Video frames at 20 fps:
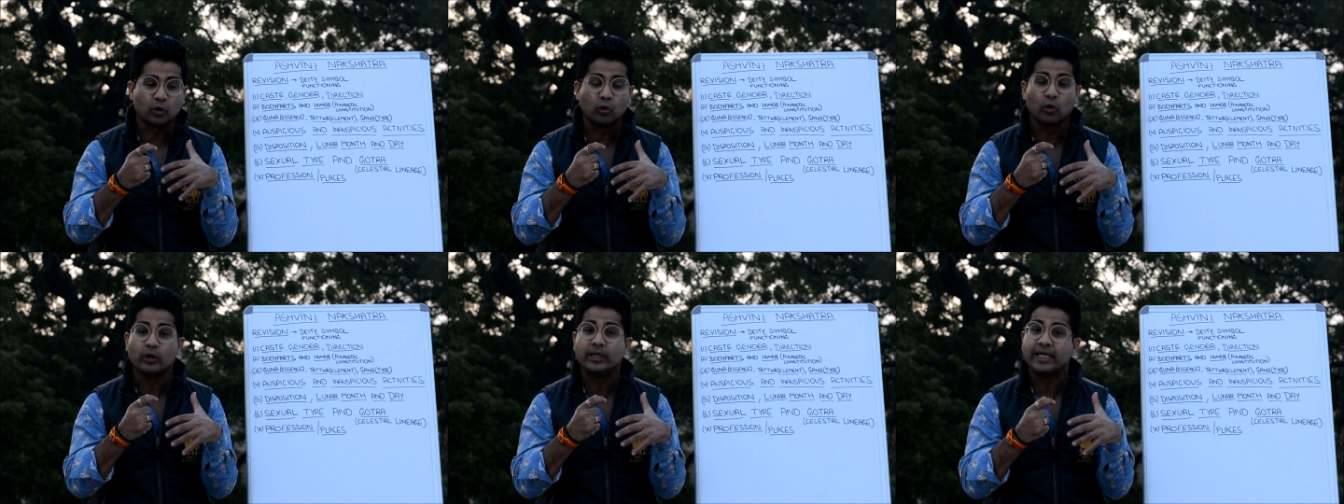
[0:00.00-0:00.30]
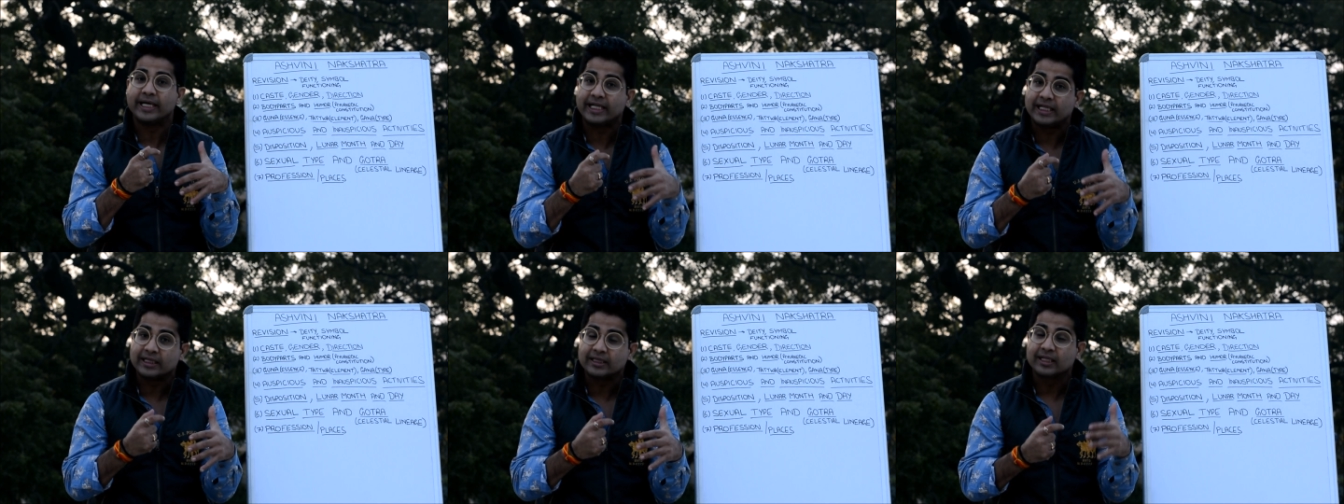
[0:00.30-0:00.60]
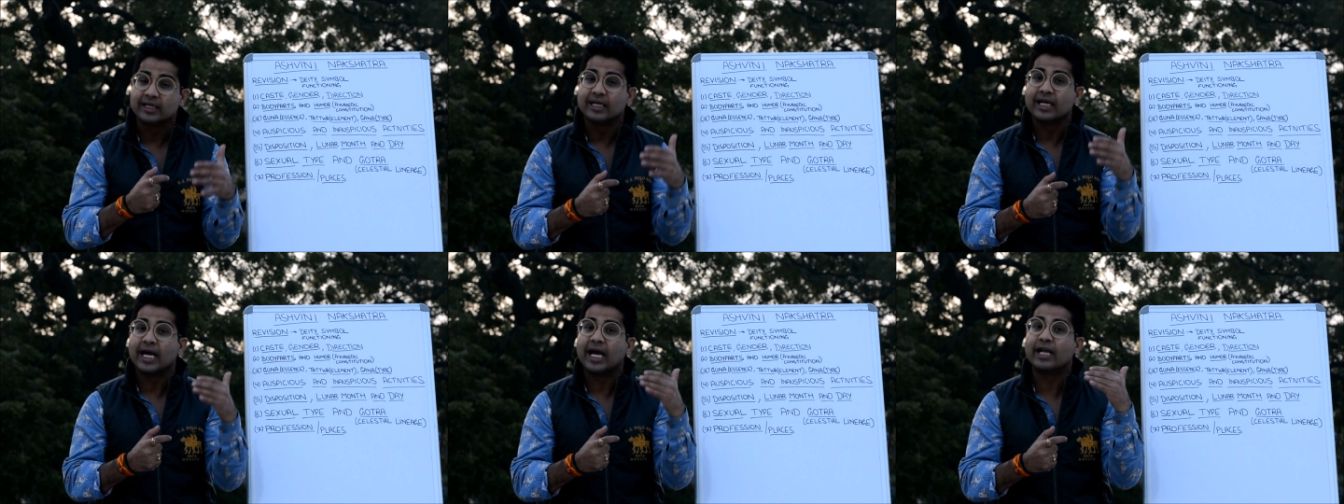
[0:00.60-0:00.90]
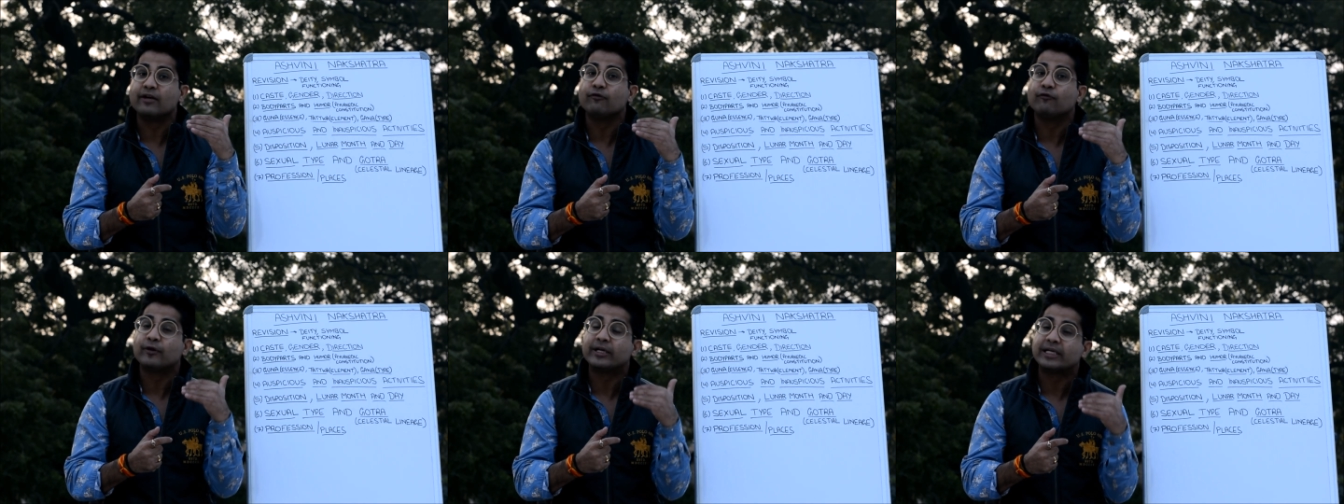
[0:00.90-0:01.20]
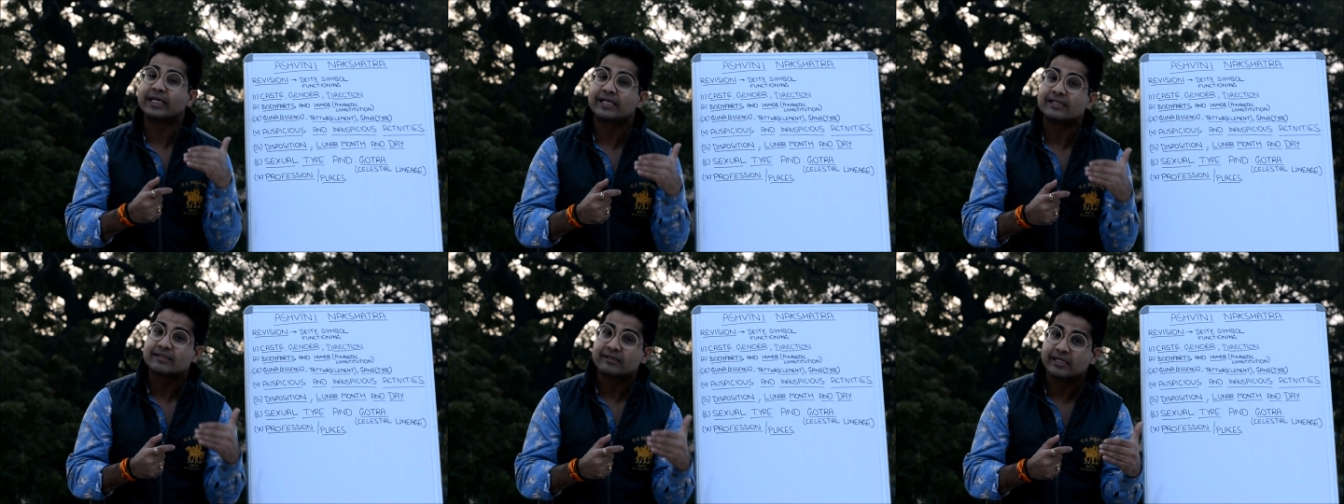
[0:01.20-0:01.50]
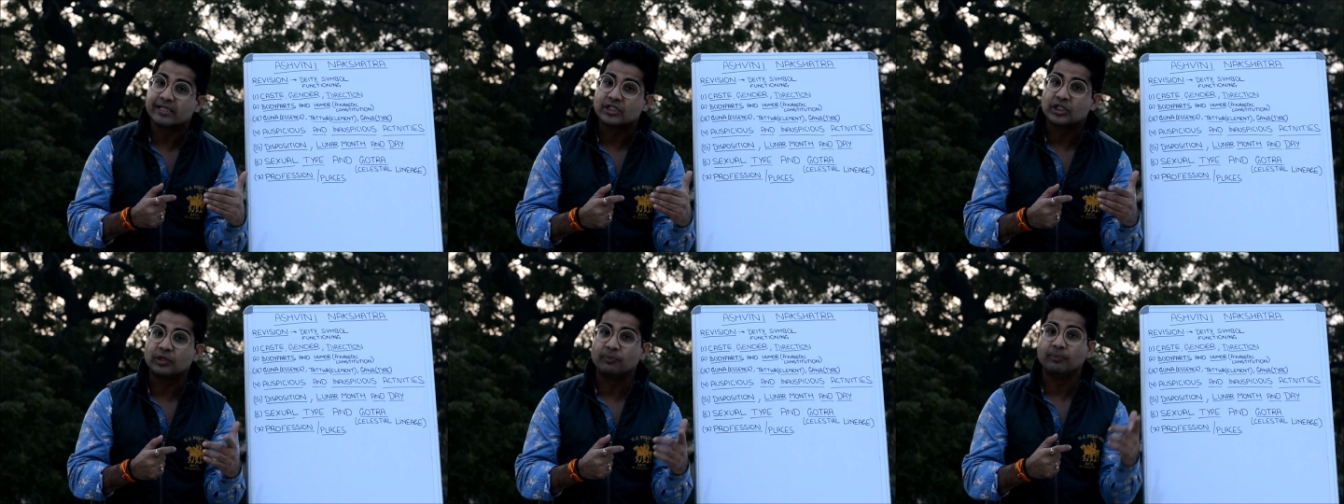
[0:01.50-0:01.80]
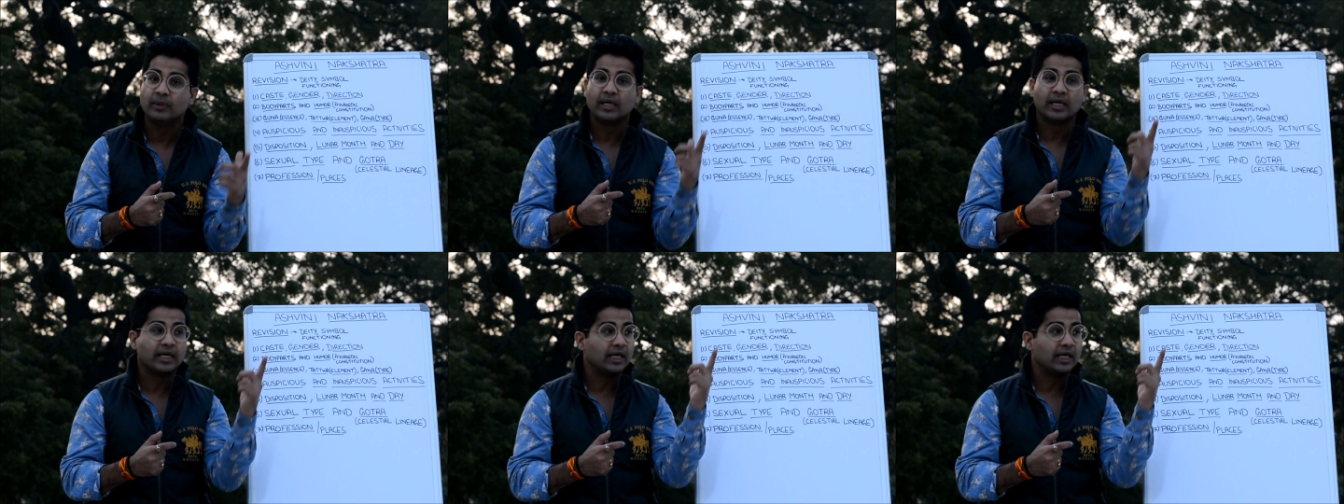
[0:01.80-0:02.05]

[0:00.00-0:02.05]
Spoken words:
own health and fitness regime,